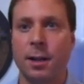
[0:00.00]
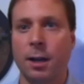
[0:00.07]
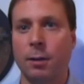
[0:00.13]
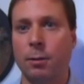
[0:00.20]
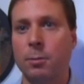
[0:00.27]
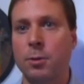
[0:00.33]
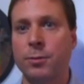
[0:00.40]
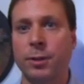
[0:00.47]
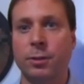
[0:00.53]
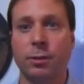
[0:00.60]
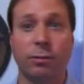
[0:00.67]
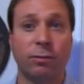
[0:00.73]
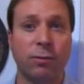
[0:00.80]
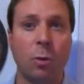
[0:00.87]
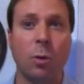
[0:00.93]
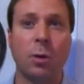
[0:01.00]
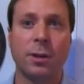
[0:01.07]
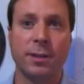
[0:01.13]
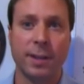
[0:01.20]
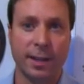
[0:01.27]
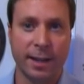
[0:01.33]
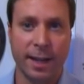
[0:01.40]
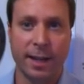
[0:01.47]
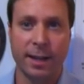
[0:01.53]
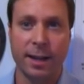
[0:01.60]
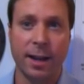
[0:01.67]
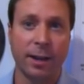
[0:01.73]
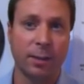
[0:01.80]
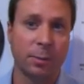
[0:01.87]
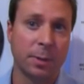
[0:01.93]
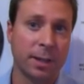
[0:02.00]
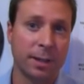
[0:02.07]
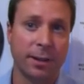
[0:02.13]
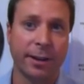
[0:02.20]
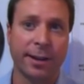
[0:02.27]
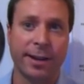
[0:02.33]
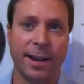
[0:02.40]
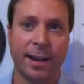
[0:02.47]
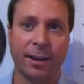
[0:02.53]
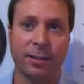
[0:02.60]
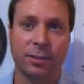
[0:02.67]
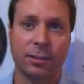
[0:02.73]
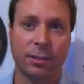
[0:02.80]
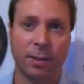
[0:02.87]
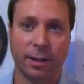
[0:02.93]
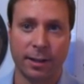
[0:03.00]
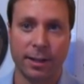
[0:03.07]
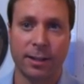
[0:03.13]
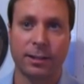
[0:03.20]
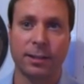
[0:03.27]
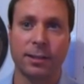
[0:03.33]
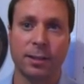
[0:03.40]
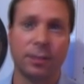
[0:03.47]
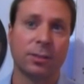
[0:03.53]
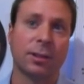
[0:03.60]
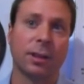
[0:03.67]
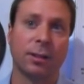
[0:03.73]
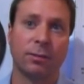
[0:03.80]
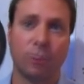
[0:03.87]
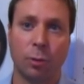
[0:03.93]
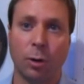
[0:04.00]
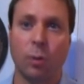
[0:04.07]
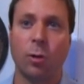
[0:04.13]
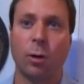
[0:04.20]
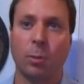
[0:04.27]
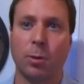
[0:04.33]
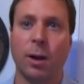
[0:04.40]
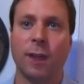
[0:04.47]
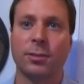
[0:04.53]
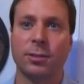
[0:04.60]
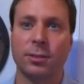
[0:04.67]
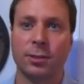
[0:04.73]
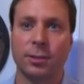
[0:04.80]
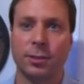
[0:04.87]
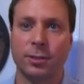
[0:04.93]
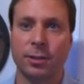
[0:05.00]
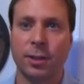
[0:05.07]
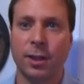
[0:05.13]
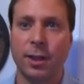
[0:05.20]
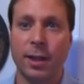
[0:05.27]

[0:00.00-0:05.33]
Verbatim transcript: uh, we're moving to four dedicated high-speed interconnects uh, connecting these uh, four core processors.